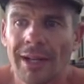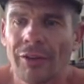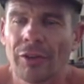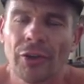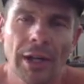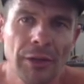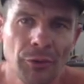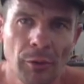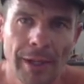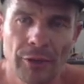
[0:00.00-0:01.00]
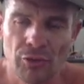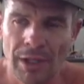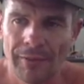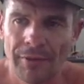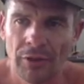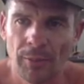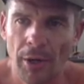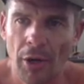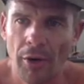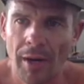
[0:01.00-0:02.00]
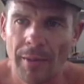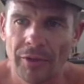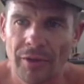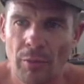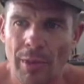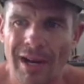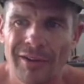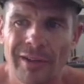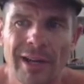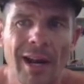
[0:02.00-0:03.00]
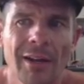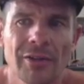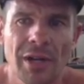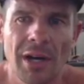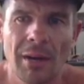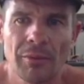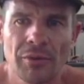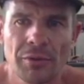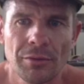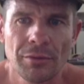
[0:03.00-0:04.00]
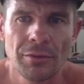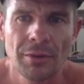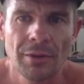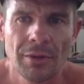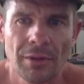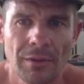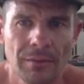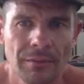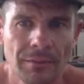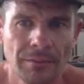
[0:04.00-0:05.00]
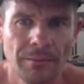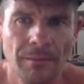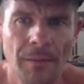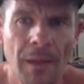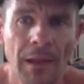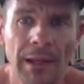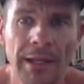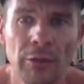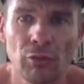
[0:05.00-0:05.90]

And so cycling's all about drafting, it's about aerodynamics. And they're about to catch up to the lead